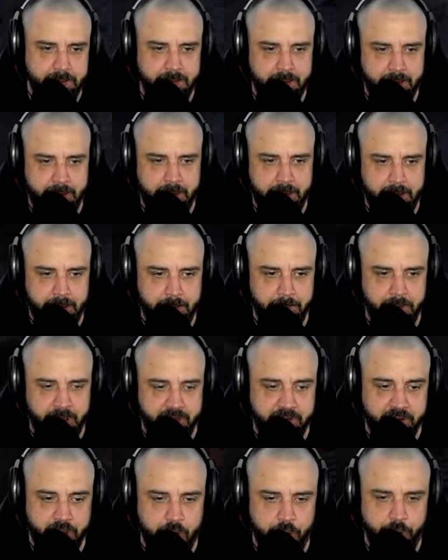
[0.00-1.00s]
uh, but
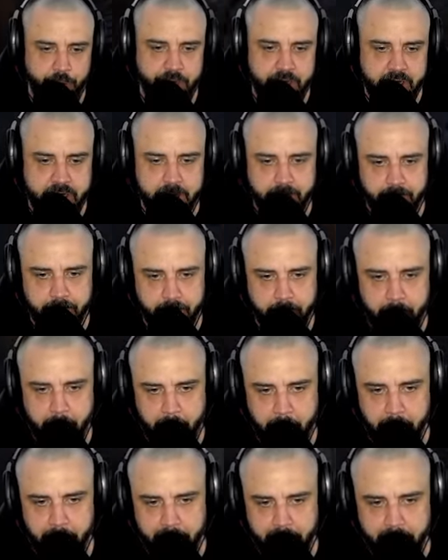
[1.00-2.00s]
it's cozy.
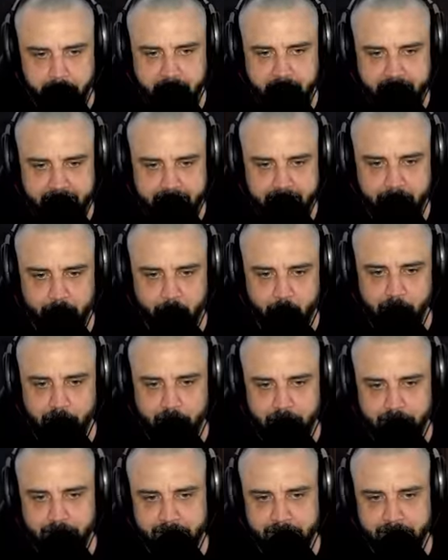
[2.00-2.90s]
And we're